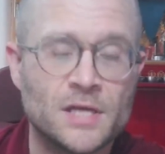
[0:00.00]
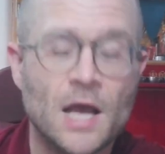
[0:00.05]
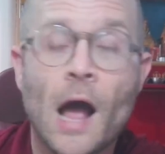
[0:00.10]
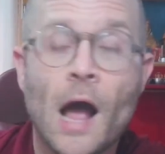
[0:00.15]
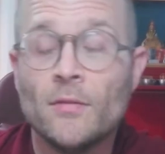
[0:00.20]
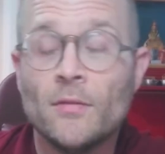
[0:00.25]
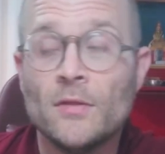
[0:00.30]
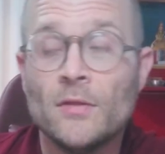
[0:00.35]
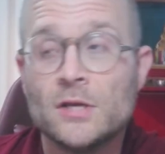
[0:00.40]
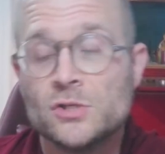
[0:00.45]

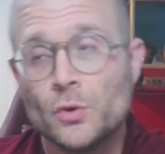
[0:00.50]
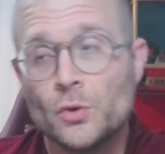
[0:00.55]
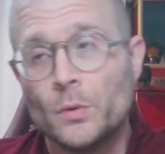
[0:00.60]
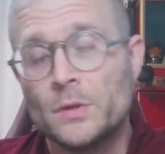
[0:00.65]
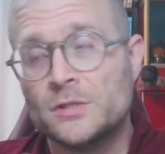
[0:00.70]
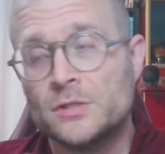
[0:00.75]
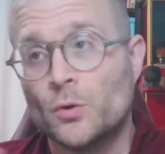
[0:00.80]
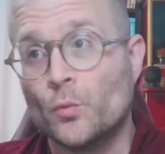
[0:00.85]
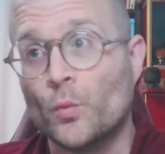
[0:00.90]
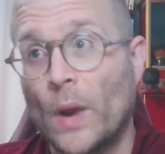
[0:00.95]
These stories
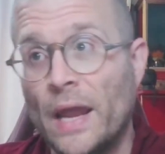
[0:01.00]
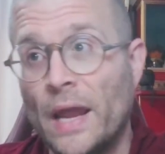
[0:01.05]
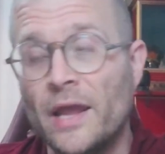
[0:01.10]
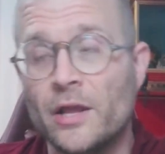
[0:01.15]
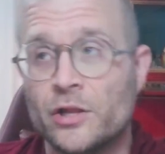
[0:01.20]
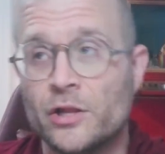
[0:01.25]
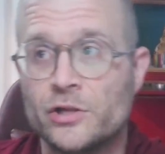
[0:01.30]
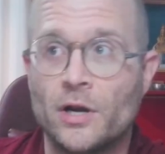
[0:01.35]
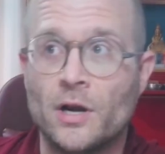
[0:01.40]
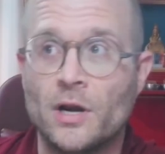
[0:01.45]
range
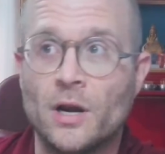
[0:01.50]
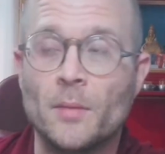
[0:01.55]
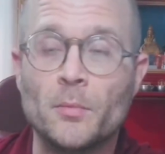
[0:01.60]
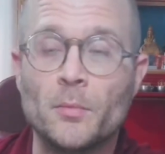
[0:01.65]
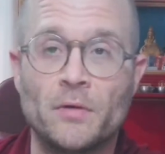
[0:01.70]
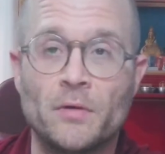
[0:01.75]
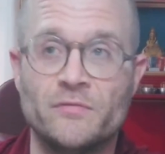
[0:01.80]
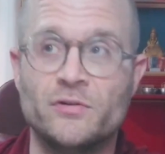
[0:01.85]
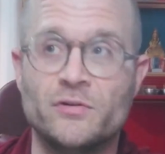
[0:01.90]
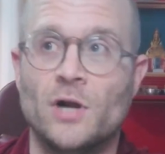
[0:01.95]
in a number of
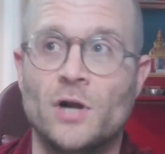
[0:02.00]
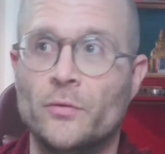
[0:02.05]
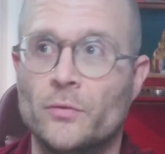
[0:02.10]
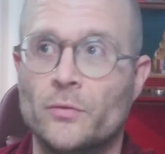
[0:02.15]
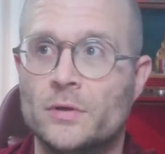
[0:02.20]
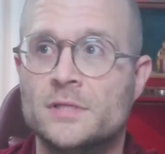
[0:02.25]
genres.